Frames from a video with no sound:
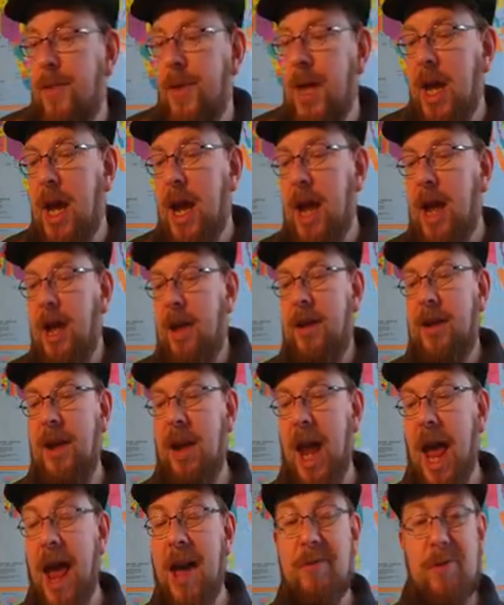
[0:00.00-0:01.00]
and
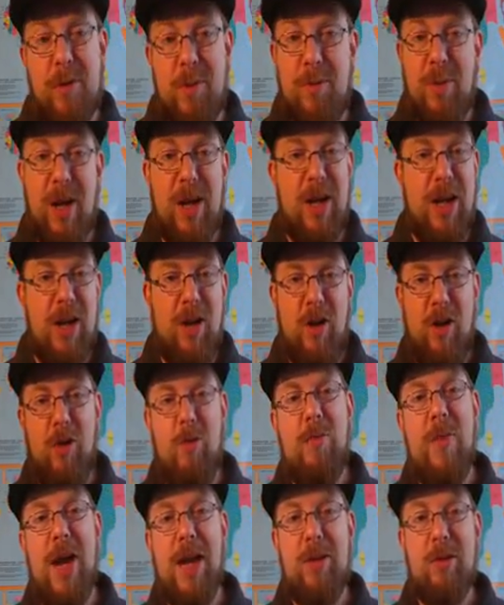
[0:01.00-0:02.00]
everybody who
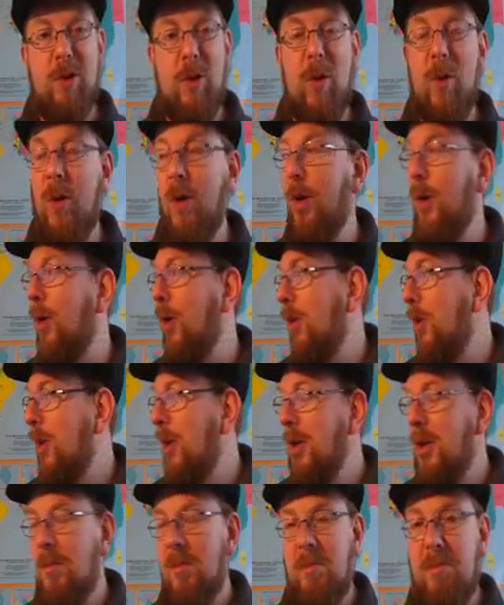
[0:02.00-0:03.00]
makes oil
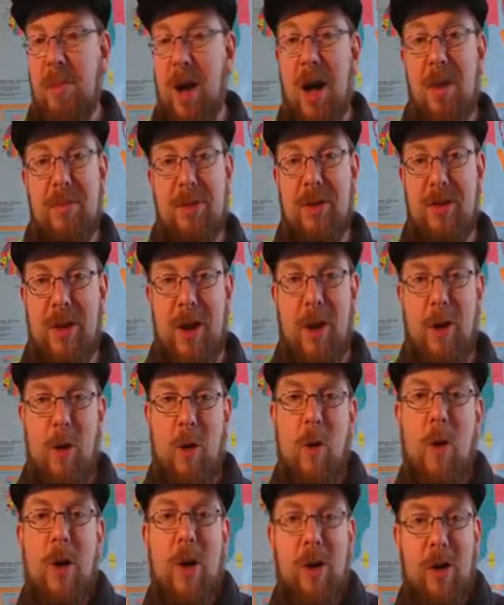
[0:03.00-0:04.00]
pumps their
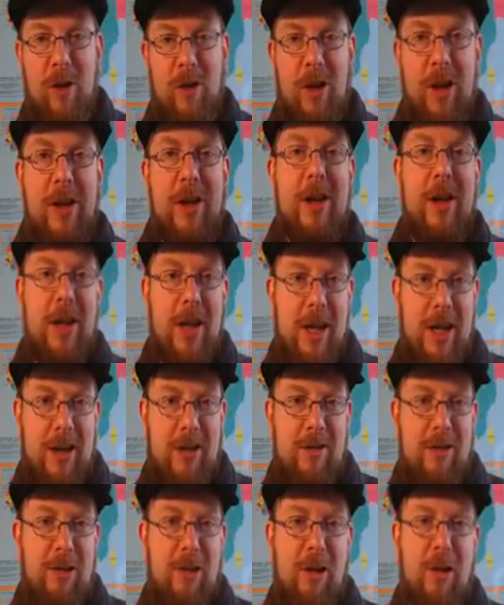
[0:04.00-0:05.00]
oil
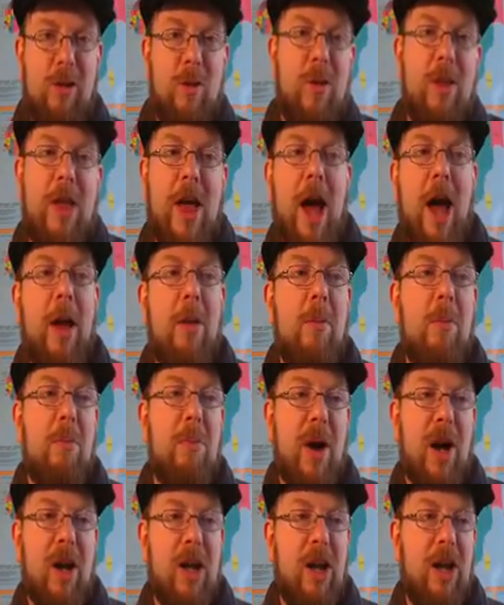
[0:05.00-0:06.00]
into that
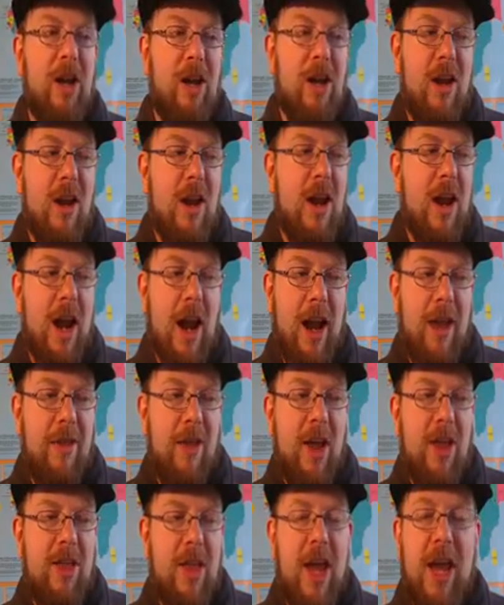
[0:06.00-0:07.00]
bucket, and
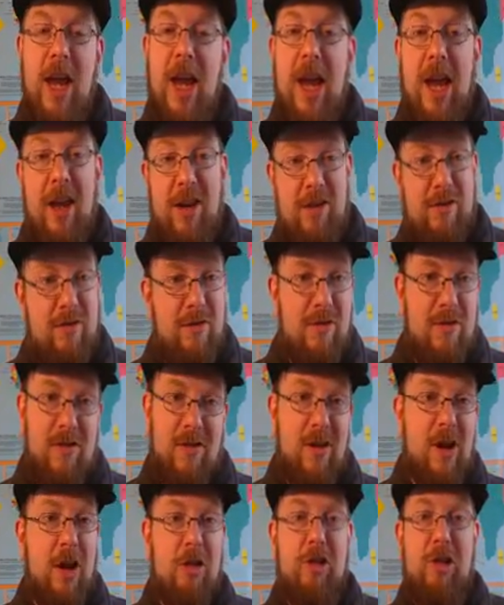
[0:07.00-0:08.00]
then they get
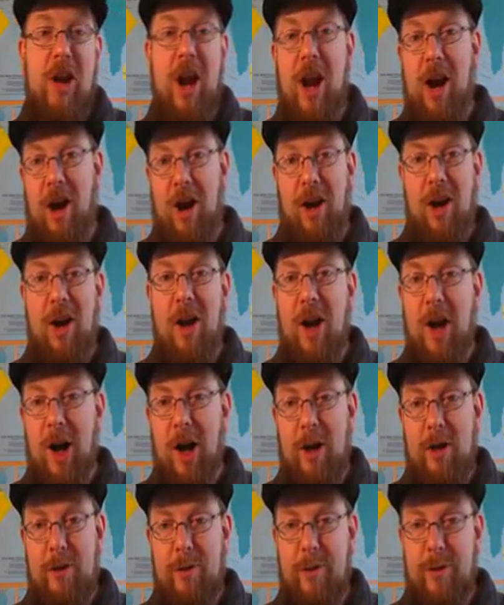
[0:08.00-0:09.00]
a share
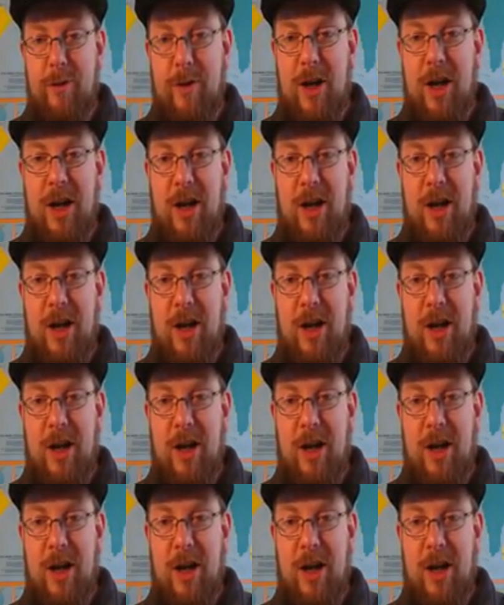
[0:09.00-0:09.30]
of